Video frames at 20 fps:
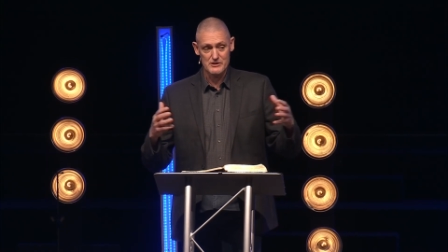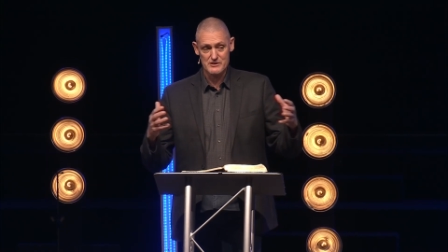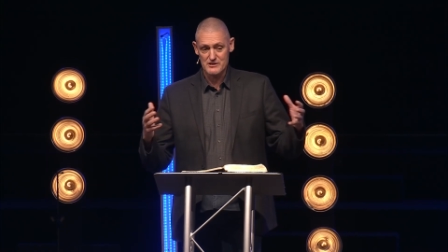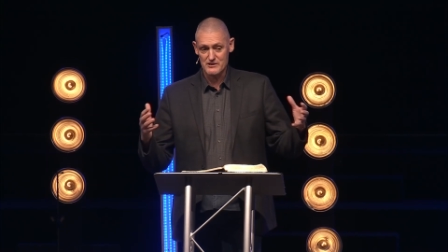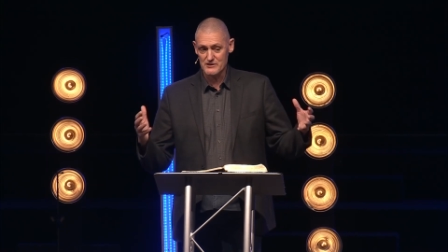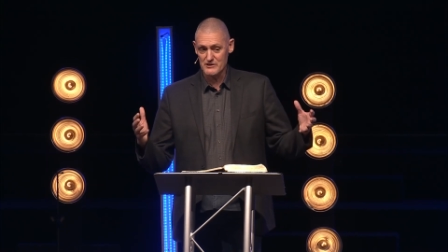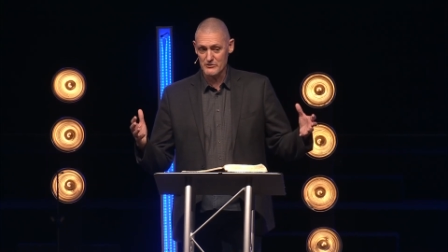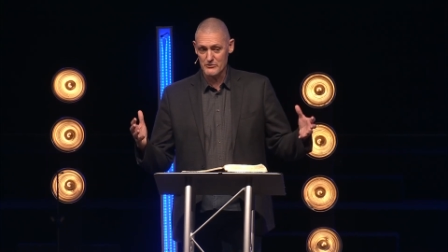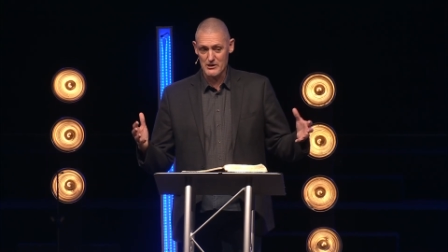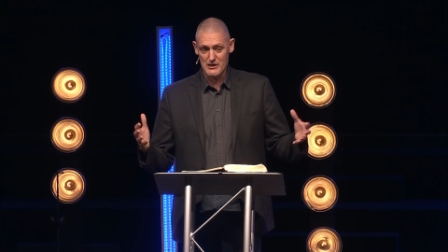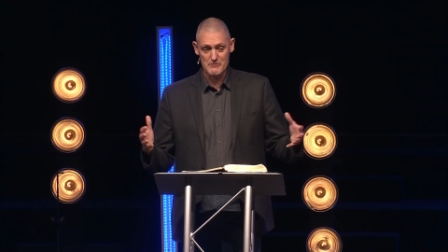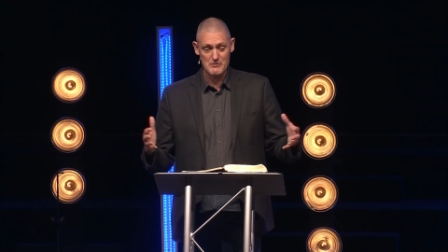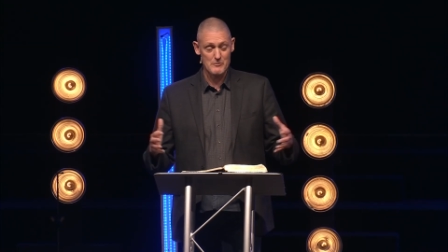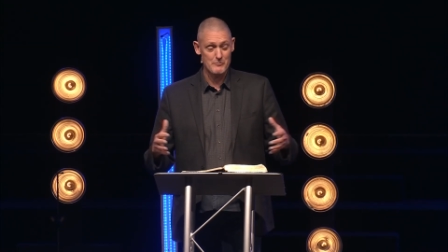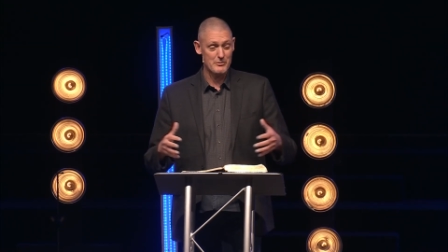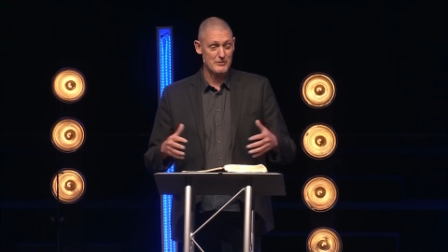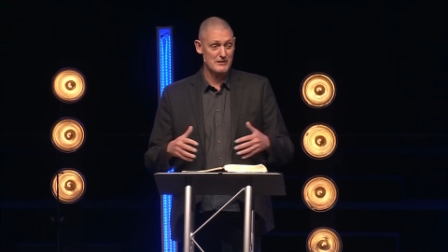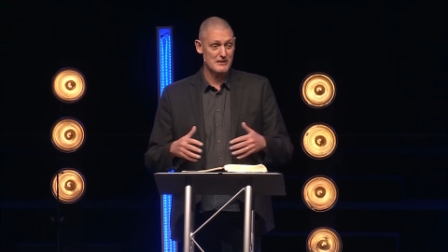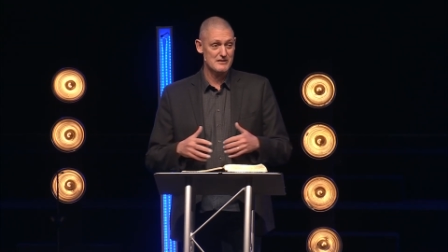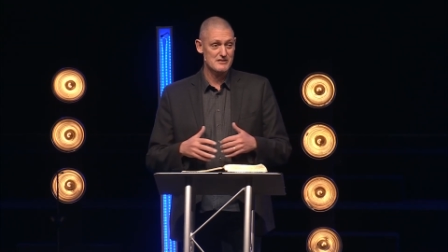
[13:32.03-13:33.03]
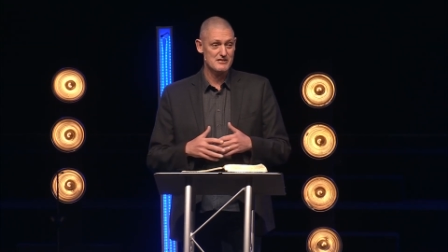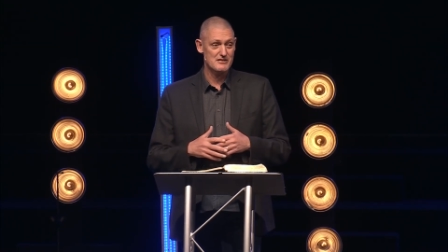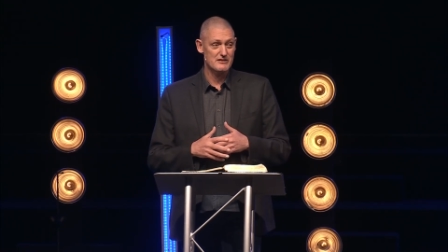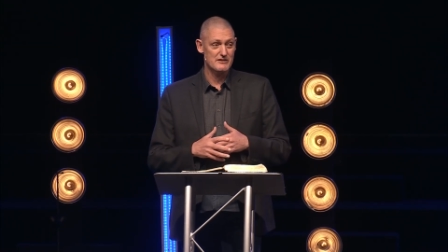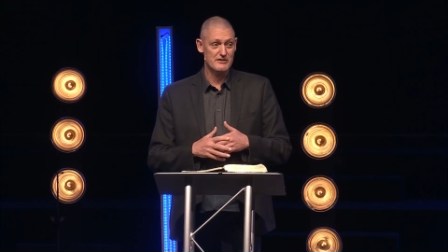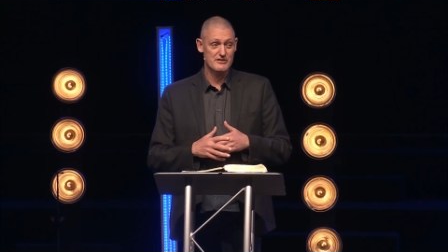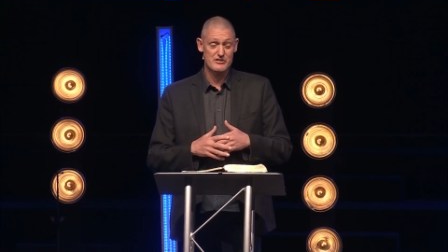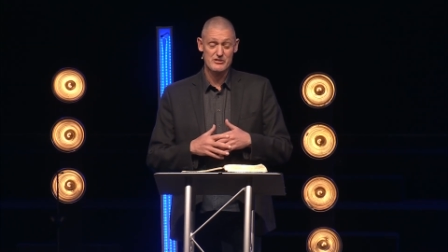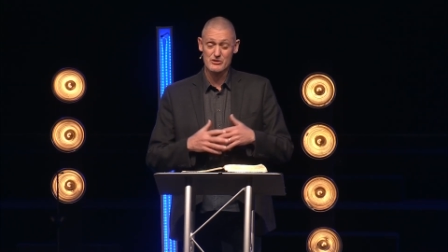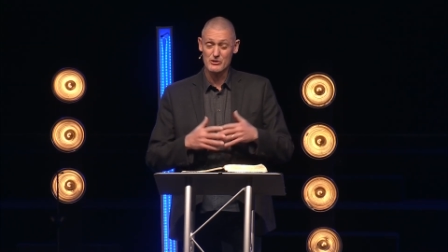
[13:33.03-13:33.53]
It's in the Arabian
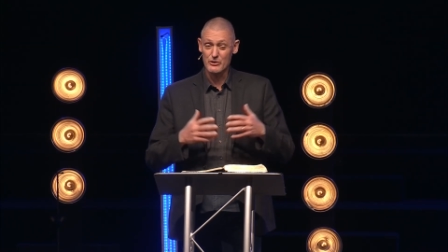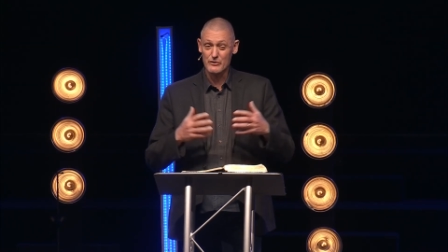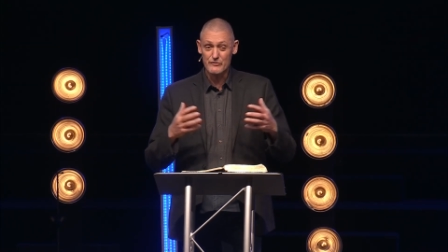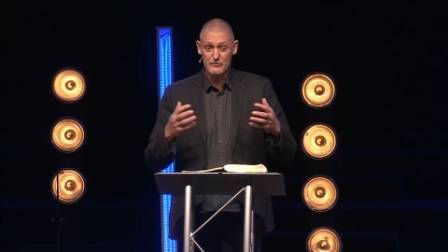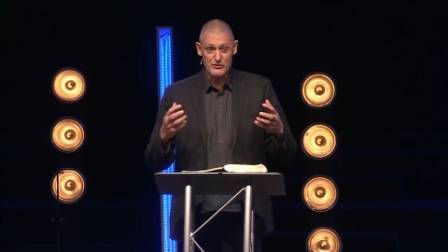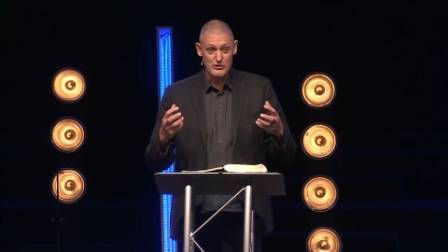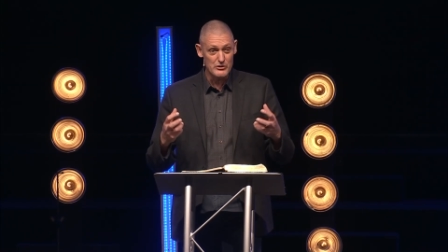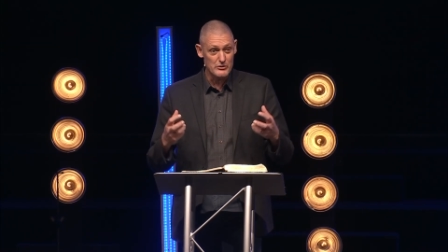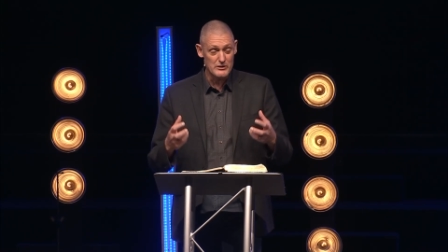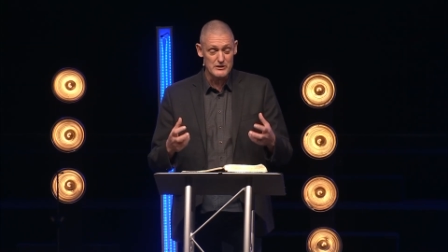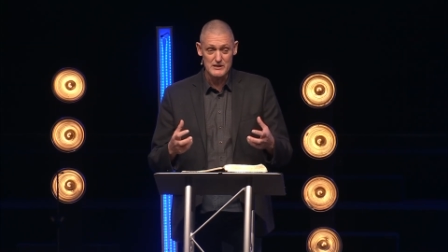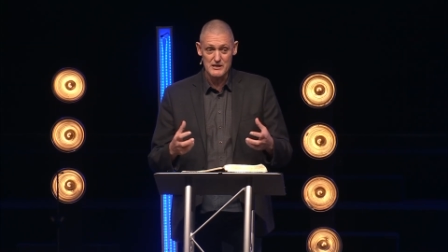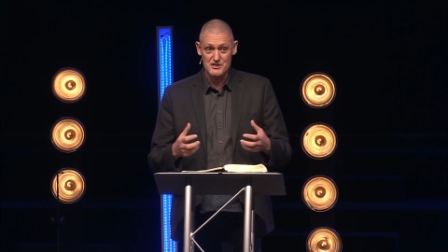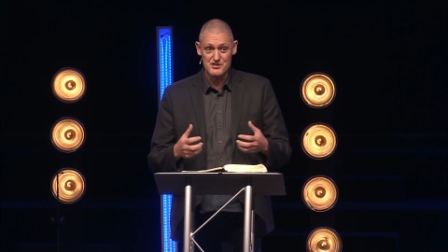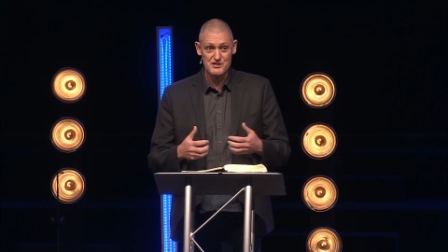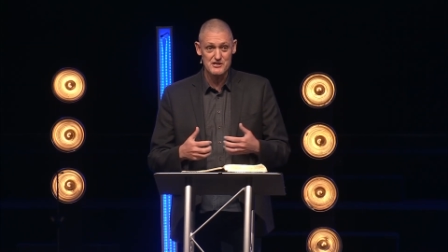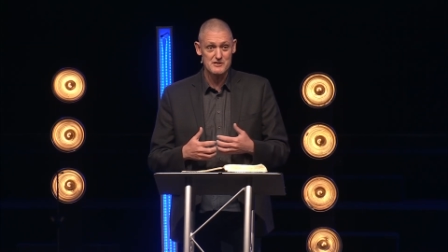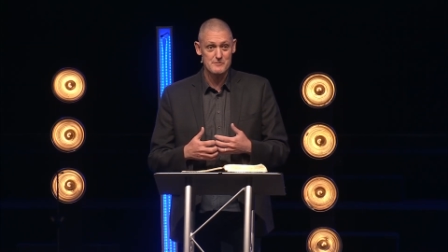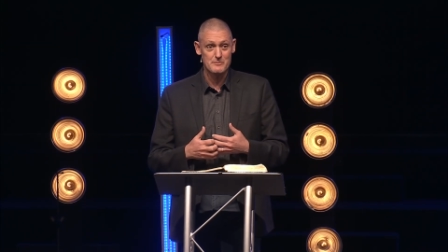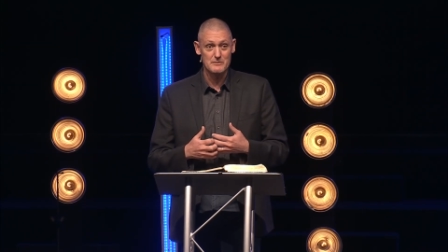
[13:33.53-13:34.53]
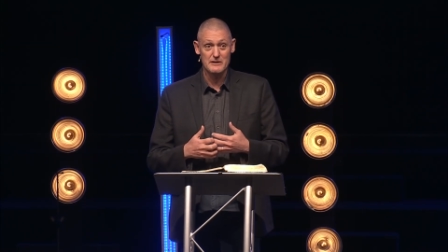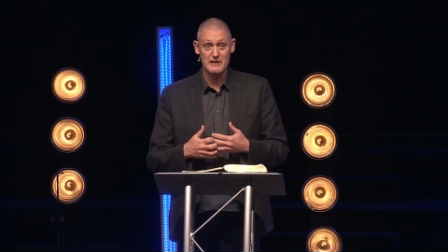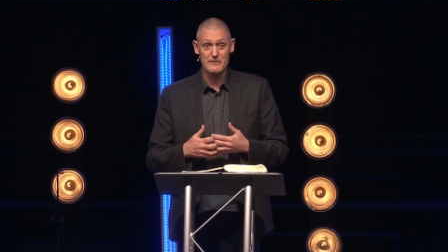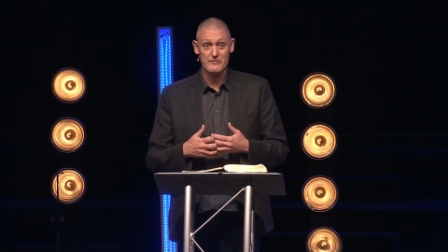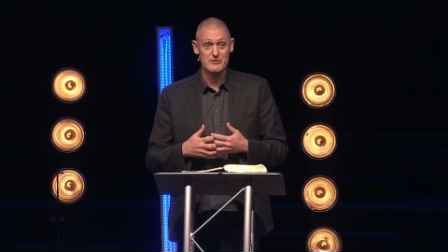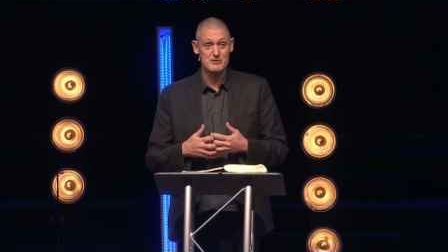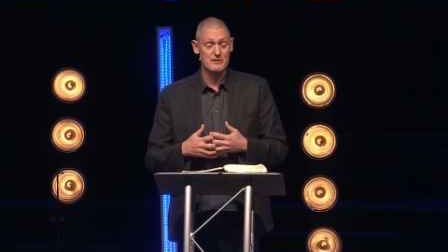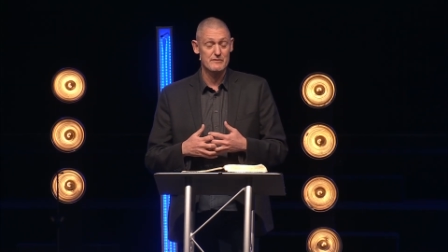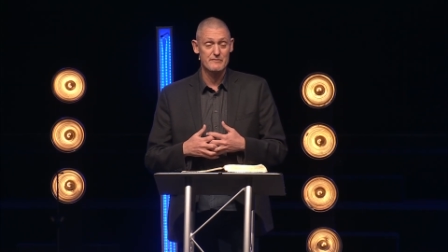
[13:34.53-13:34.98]
Peninsula. There's so few indigenous believers.